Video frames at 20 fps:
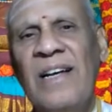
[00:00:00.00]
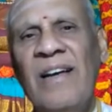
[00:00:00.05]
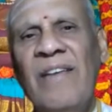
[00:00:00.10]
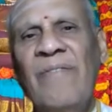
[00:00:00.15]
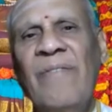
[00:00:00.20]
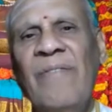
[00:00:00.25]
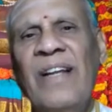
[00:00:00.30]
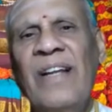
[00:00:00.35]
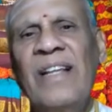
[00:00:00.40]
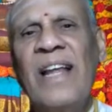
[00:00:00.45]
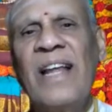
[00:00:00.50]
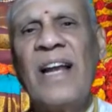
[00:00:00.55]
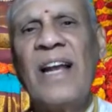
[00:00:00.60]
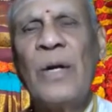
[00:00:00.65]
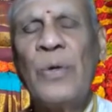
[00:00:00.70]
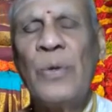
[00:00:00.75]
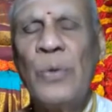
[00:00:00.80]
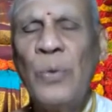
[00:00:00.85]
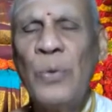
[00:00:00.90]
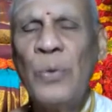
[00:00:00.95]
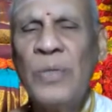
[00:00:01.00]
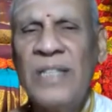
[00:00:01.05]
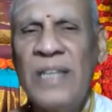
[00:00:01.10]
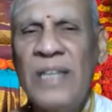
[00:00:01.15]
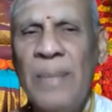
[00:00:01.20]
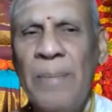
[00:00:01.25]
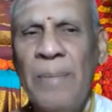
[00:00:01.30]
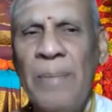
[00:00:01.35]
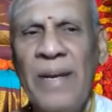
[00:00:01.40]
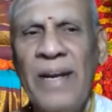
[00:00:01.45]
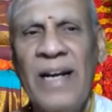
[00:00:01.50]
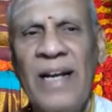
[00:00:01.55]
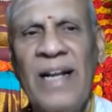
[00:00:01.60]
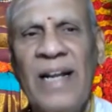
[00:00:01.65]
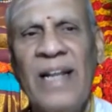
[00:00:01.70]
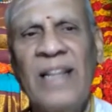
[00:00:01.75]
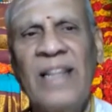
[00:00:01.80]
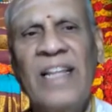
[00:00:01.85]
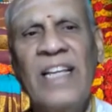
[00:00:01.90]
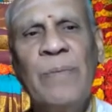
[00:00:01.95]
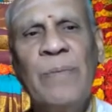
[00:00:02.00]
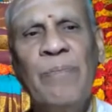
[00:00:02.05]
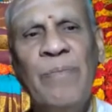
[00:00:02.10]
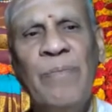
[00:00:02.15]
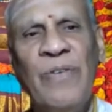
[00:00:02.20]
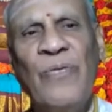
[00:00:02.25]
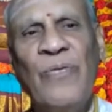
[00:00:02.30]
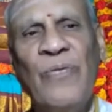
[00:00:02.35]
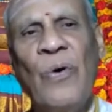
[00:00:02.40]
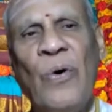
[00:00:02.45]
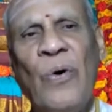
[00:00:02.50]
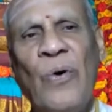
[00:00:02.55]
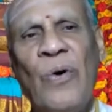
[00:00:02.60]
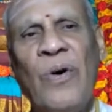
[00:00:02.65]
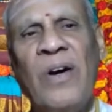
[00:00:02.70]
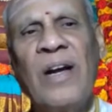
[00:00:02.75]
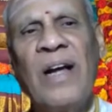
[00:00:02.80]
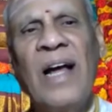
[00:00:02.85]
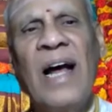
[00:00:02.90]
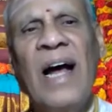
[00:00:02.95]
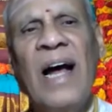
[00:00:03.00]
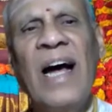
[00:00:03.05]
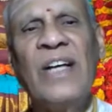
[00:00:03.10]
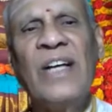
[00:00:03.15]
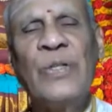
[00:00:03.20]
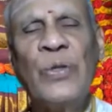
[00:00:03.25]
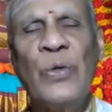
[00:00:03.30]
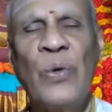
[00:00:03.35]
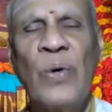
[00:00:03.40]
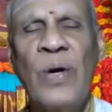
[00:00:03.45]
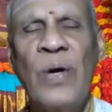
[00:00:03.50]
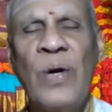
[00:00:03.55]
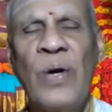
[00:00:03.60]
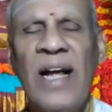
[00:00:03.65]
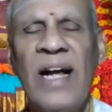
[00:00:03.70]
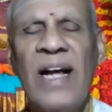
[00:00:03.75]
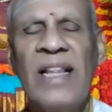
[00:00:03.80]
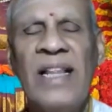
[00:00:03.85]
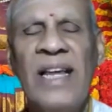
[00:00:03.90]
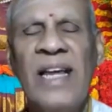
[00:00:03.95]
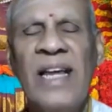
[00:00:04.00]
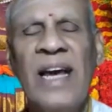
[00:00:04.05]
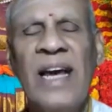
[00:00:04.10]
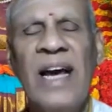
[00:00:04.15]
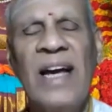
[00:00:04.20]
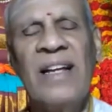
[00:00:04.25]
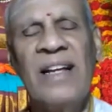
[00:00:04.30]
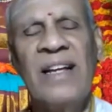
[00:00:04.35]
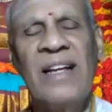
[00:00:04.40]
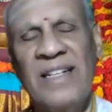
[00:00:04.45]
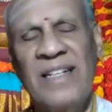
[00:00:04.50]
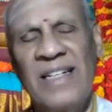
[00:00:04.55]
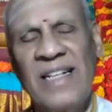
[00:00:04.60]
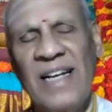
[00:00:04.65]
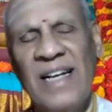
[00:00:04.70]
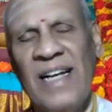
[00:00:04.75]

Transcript: When there are two separate gatis before, as Shukla Gati and Krishna